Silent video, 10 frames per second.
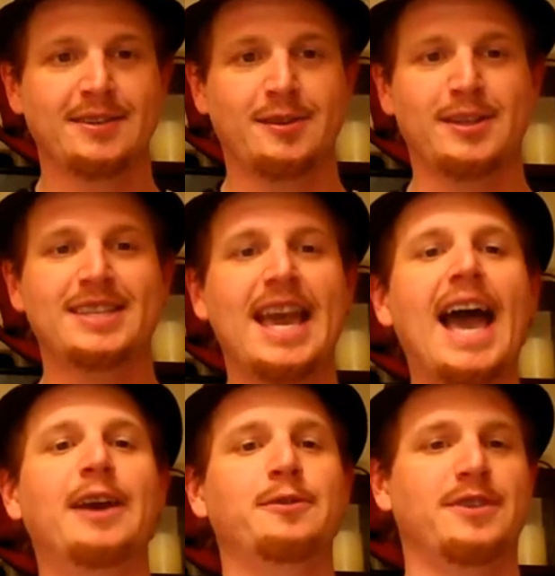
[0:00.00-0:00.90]
So this
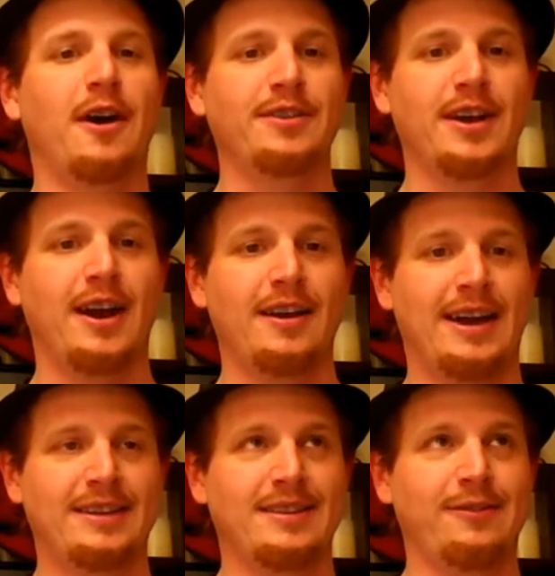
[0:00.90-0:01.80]
guy who was called the,
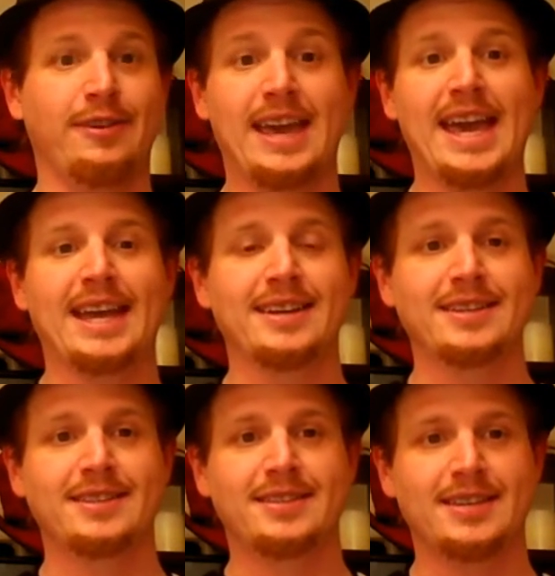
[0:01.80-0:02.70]
uh, for the hit
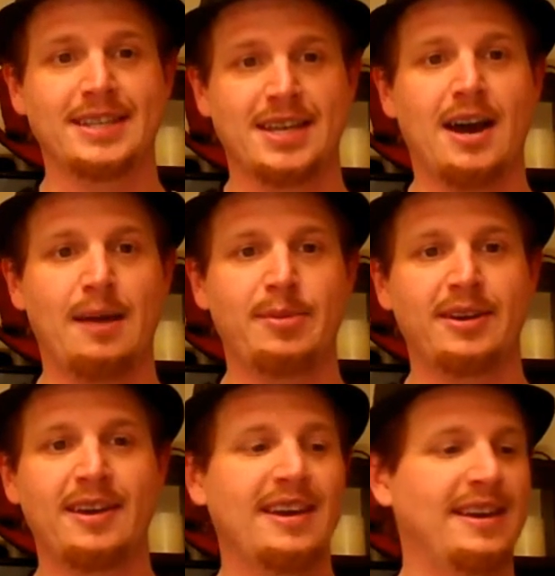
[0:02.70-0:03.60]
is, is a cop.
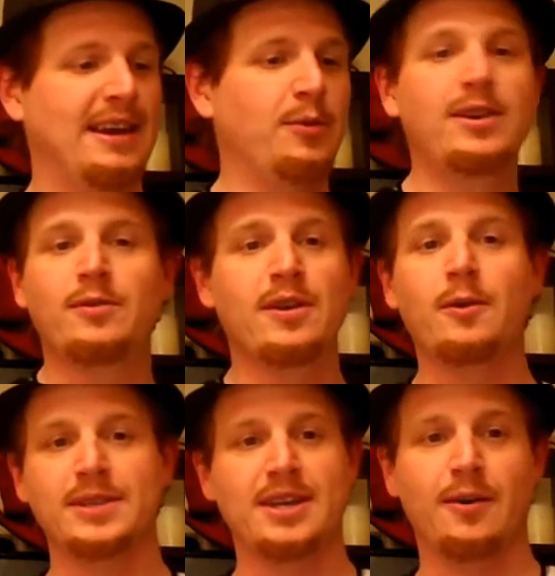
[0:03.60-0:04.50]
And we don't
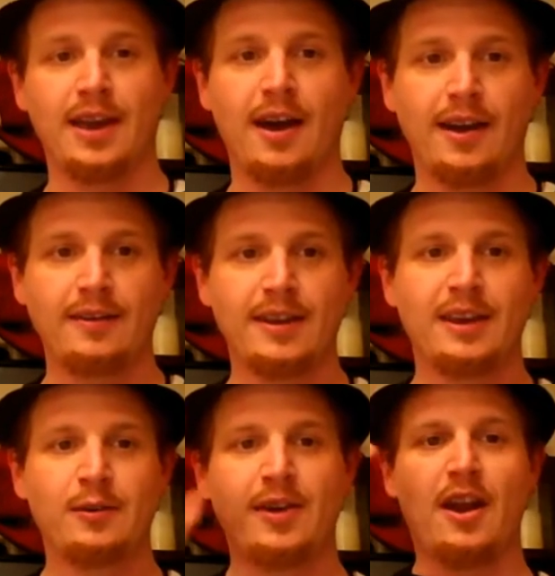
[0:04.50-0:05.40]
know what's going on.
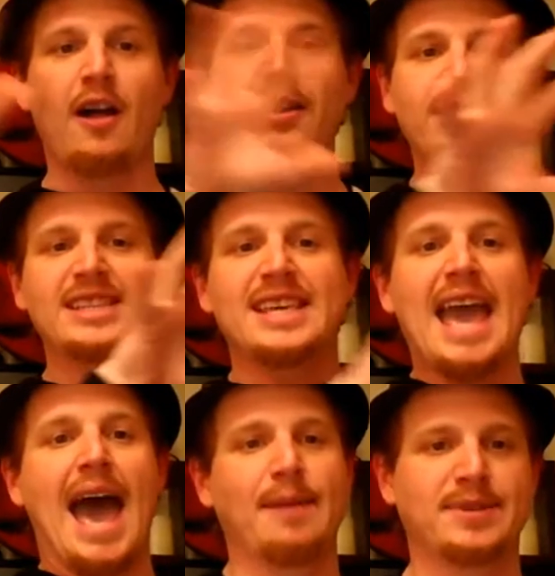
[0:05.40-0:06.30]
We've got all of these
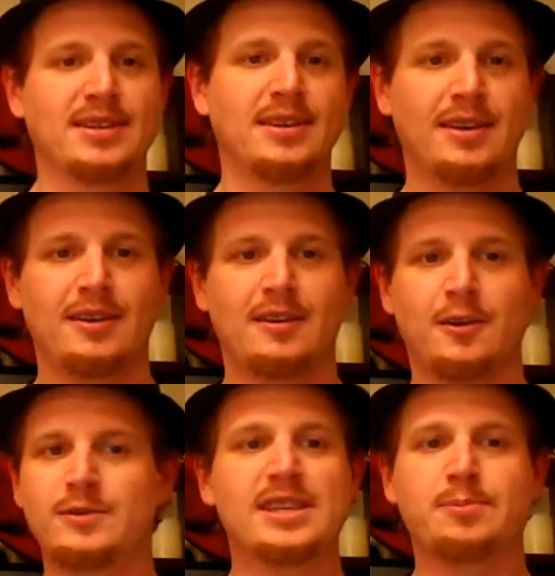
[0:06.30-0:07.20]
gaps.
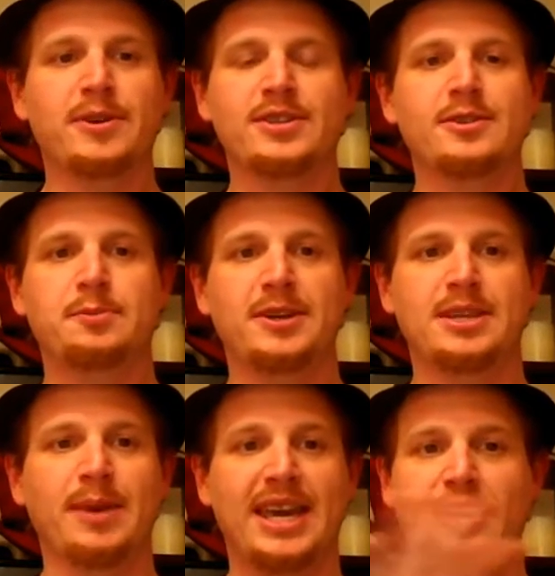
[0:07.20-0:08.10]
Who's this person who's
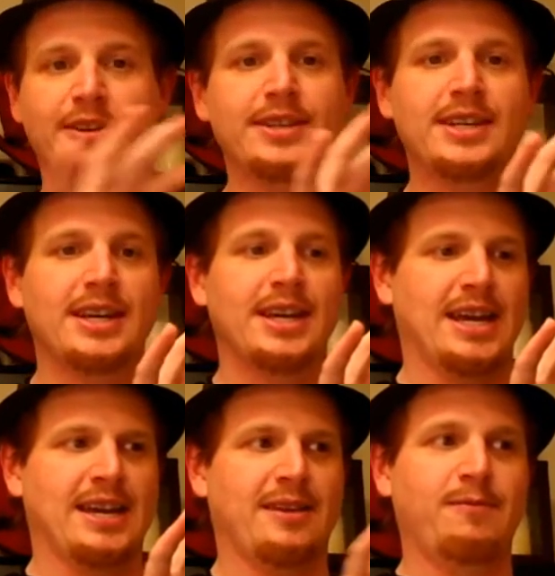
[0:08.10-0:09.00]
supposed to be killed?
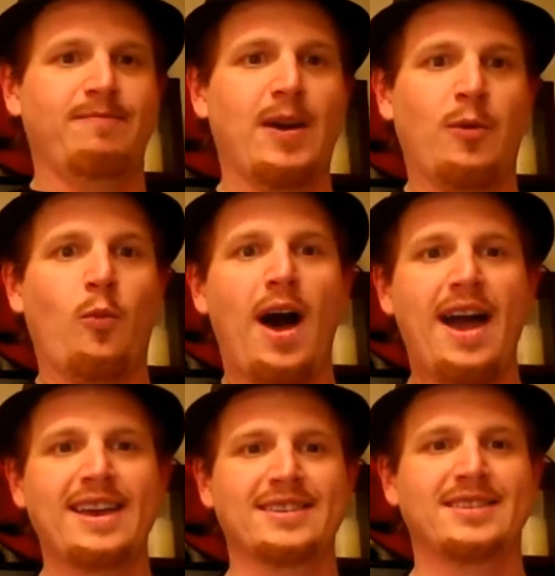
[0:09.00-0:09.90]
Uh,
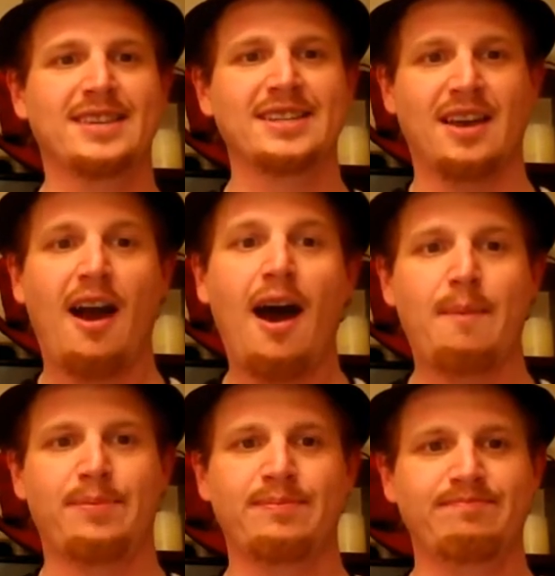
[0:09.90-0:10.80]
why is, is a
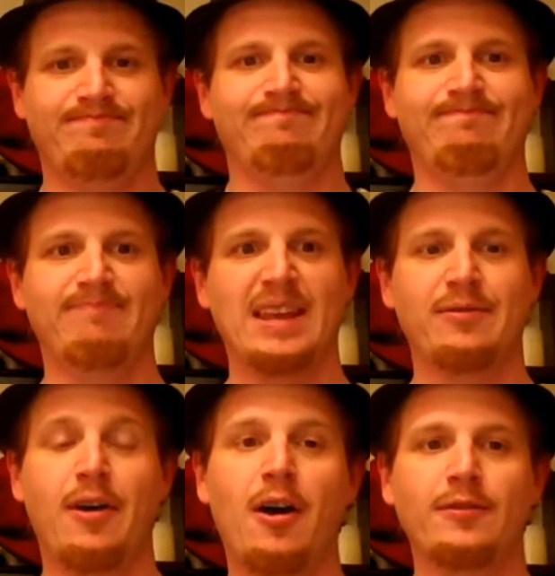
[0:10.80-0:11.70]
cop
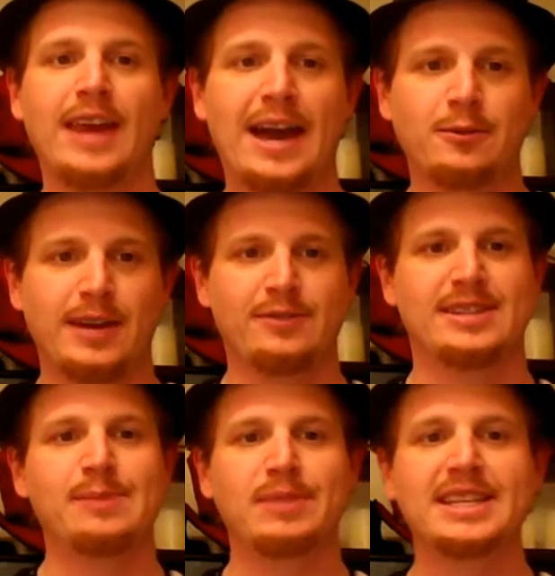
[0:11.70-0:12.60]
involved? How,
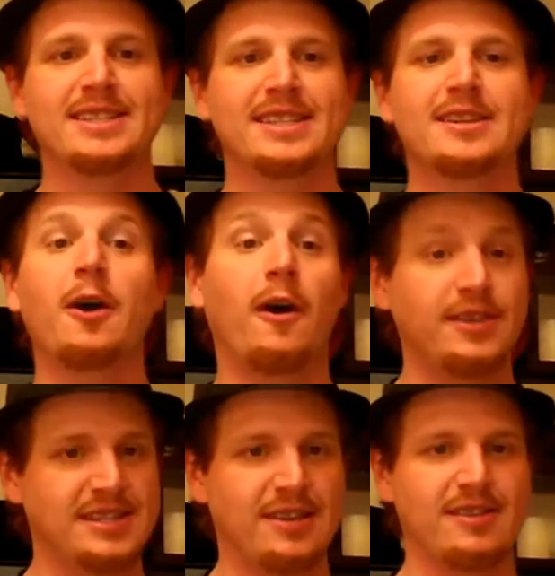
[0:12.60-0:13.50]
how deeply does this go? All
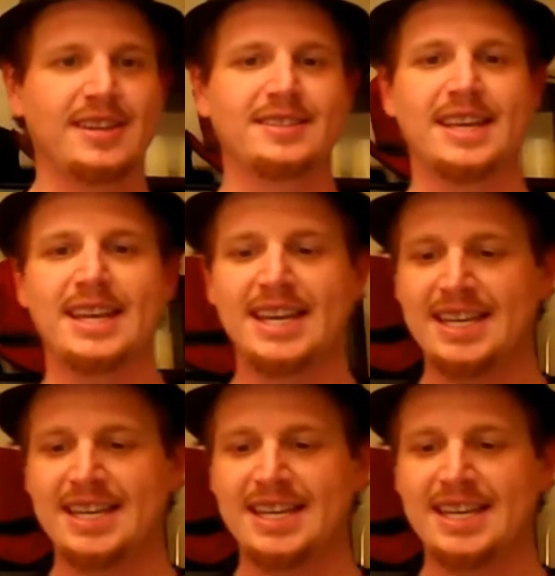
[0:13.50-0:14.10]
these other things that,